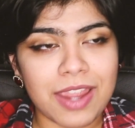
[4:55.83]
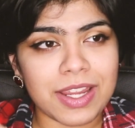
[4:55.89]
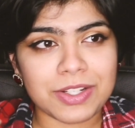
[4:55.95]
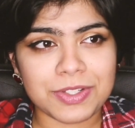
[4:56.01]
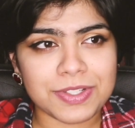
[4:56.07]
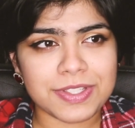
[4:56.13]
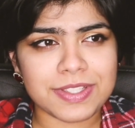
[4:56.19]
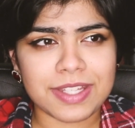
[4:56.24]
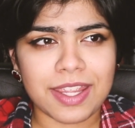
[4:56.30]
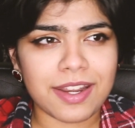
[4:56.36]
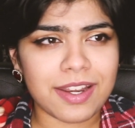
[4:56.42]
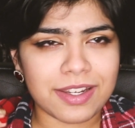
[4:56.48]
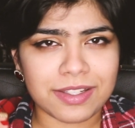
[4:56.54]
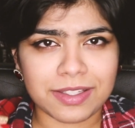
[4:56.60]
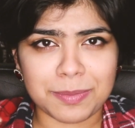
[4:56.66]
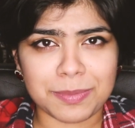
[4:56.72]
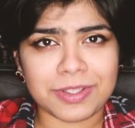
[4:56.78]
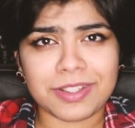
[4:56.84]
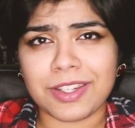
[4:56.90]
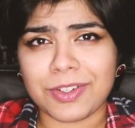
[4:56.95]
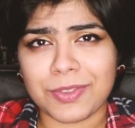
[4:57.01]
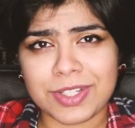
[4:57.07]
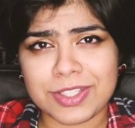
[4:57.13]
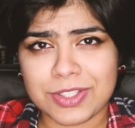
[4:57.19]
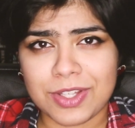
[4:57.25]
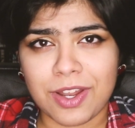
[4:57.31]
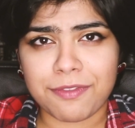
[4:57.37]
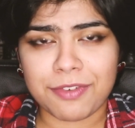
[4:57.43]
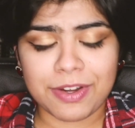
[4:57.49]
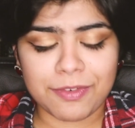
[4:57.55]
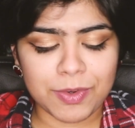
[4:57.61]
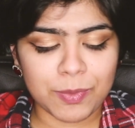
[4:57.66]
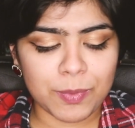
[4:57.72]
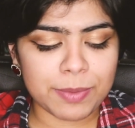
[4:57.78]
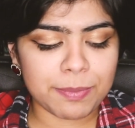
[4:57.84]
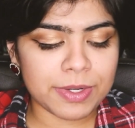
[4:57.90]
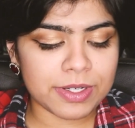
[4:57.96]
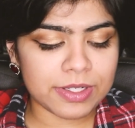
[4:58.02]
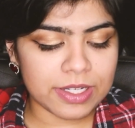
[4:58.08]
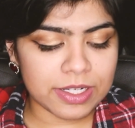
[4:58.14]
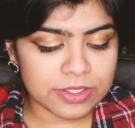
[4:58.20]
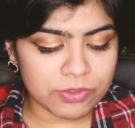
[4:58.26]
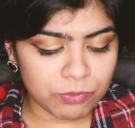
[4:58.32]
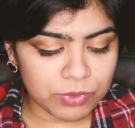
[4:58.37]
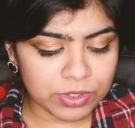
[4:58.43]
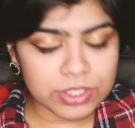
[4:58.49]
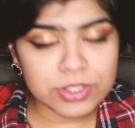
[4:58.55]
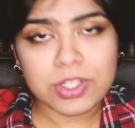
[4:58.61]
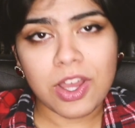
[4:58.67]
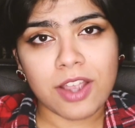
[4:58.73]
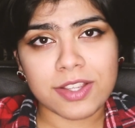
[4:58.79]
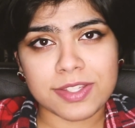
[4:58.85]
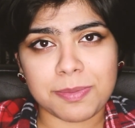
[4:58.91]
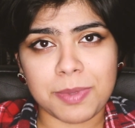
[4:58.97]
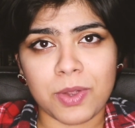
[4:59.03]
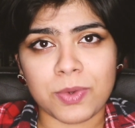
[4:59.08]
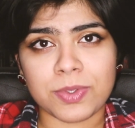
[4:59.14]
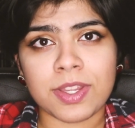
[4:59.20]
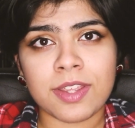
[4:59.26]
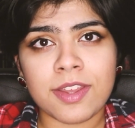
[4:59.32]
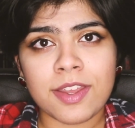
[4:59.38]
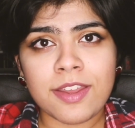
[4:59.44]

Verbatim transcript: I understand and completely agree it's not for everyone, but it really talks about